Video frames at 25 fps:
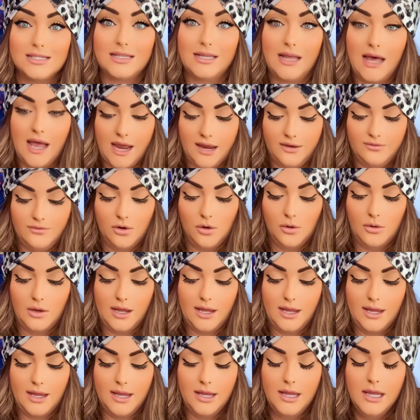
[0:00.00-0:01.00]
life,
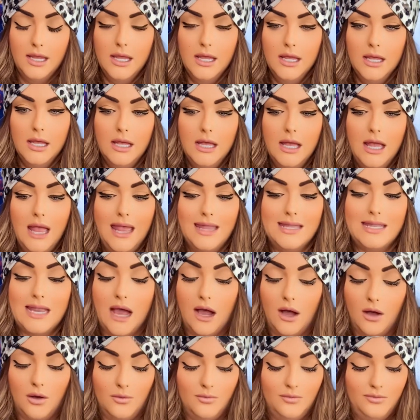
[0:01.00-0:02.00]
okay?
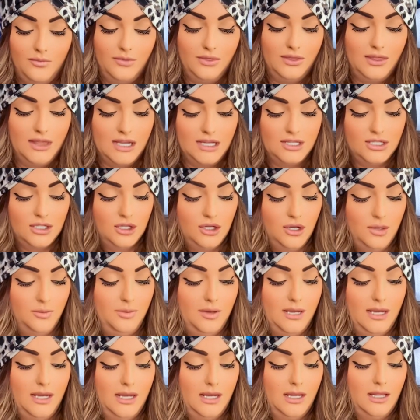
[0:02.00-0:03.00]
Now, this could
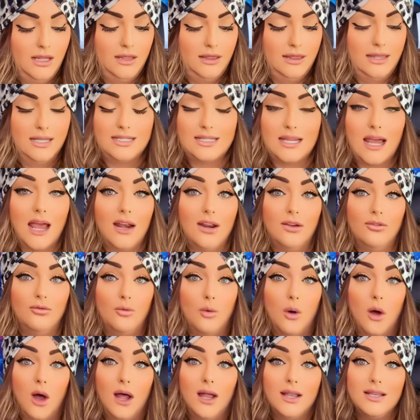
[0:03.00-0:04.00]
be the 10 of
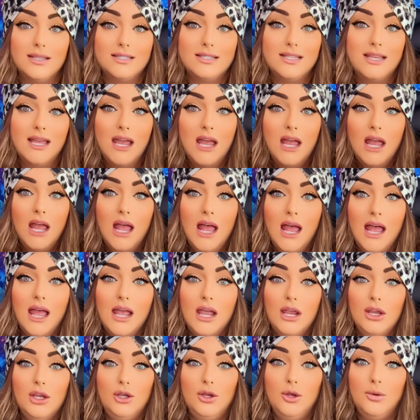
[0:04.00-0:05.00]
Wands.
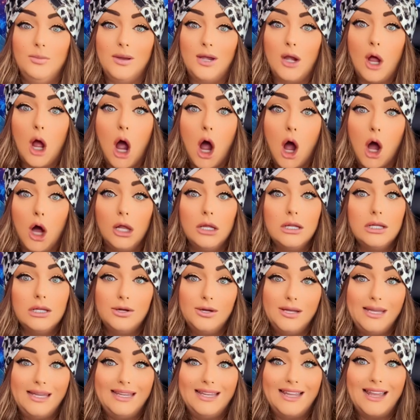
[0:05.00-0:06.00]
You've been
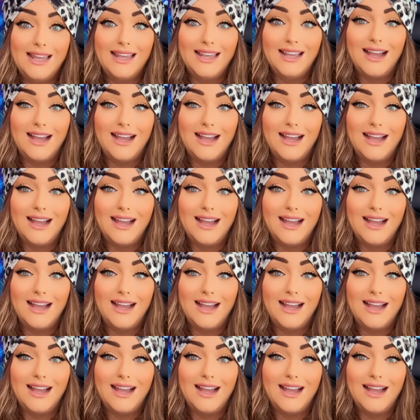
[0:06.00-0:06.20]
hauling